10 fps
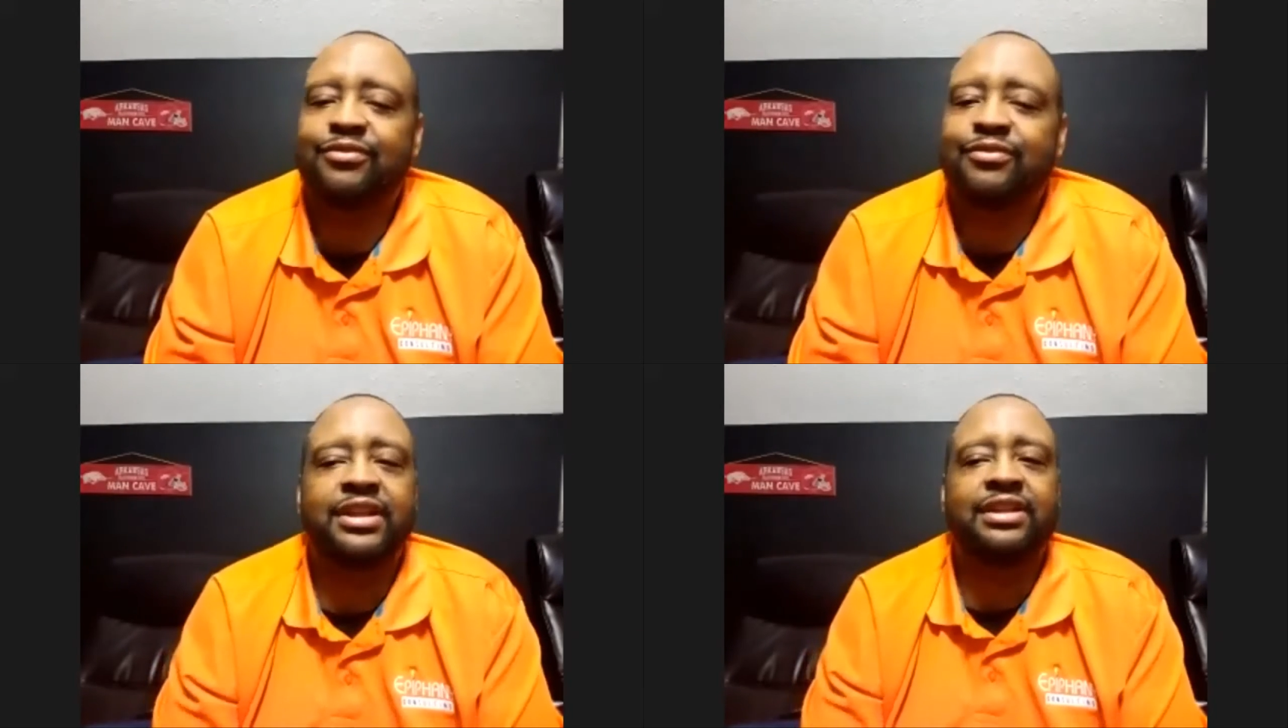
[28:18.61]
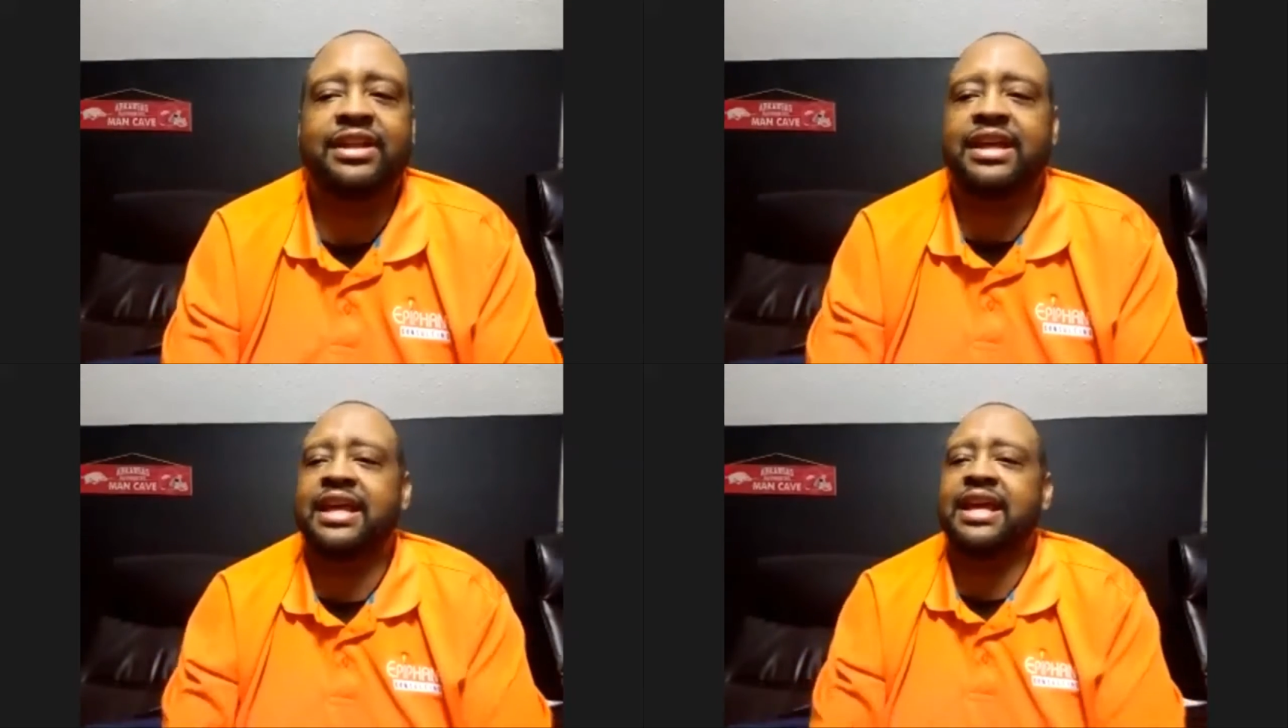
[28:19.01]
You
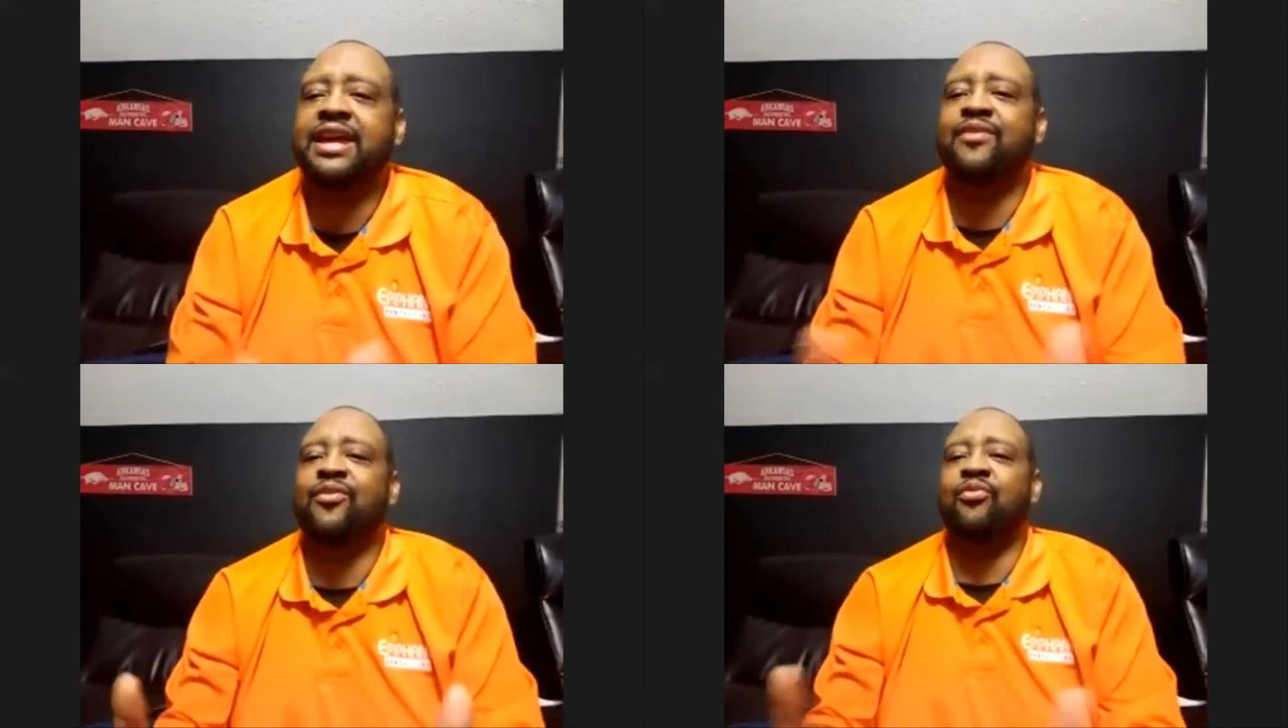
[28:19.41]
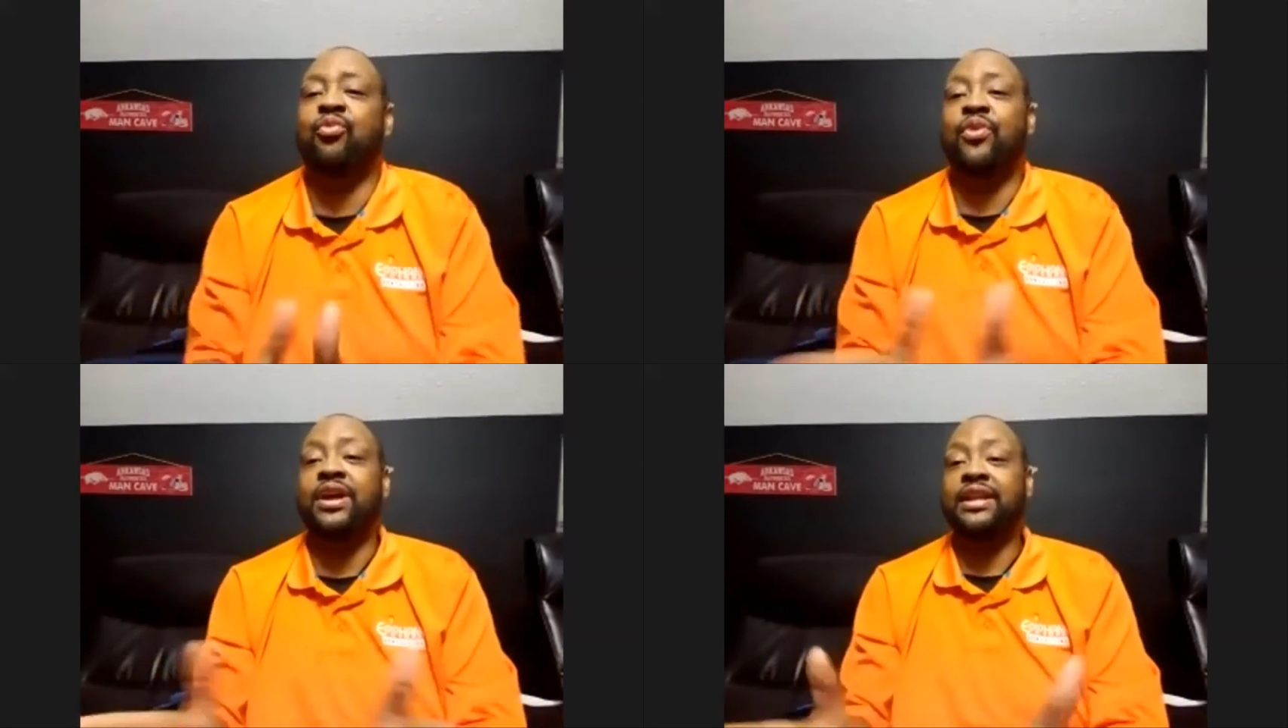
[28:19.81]
can't
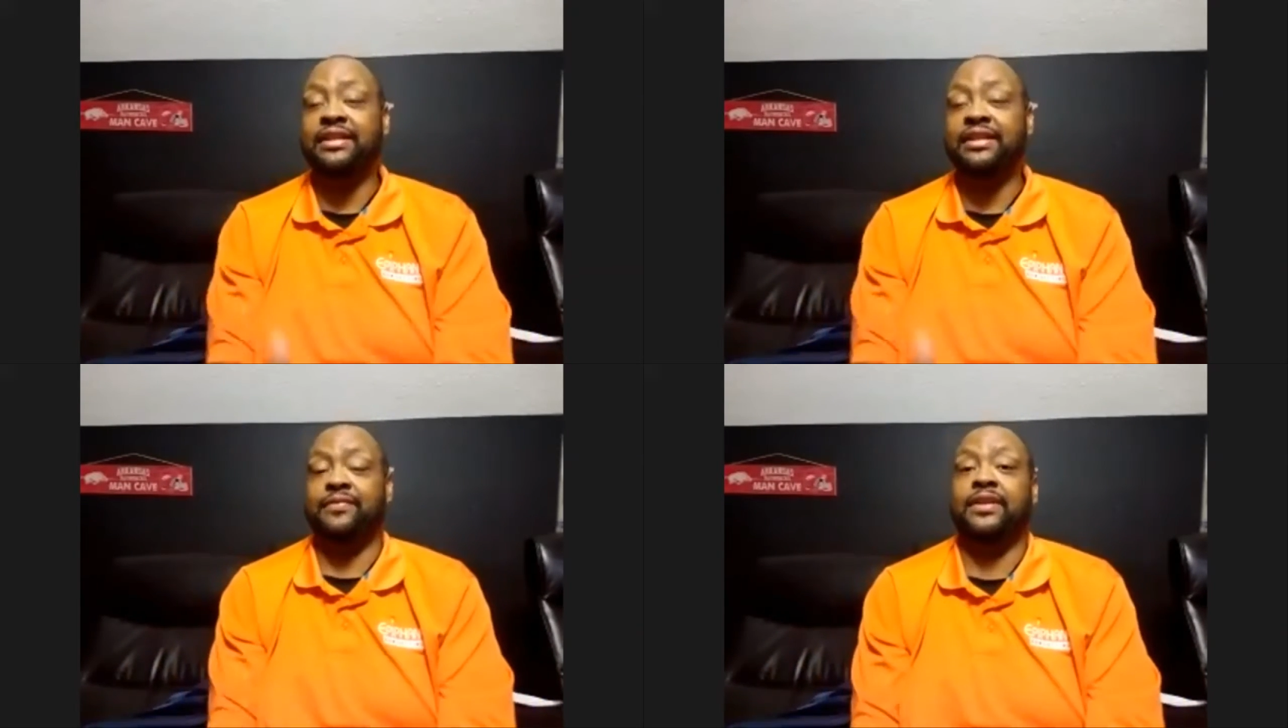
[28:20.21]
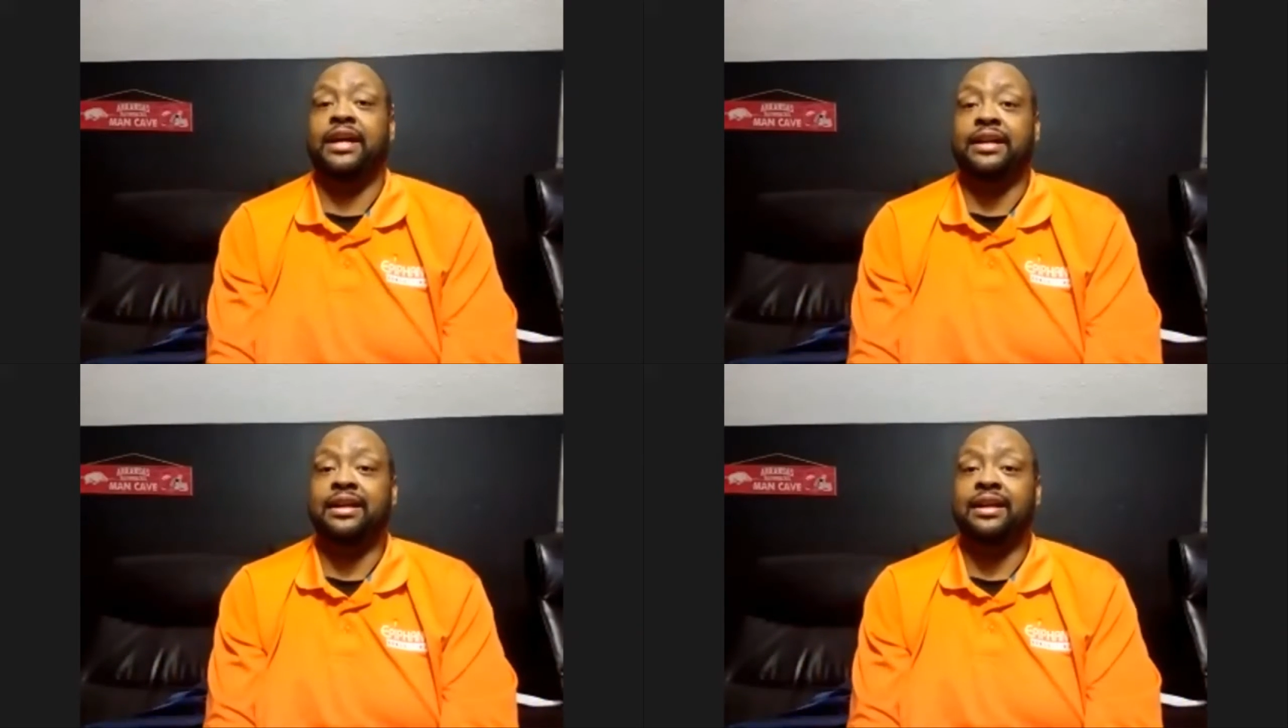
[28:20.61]
really live like
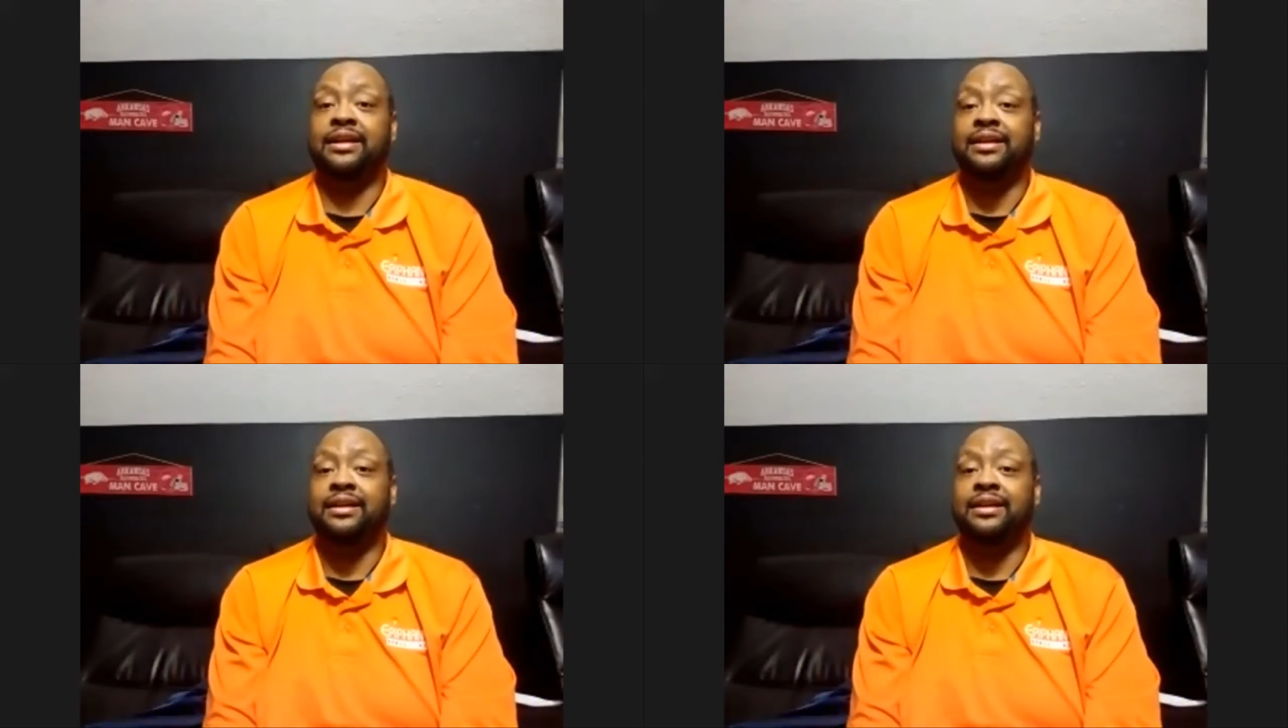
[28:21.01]
that.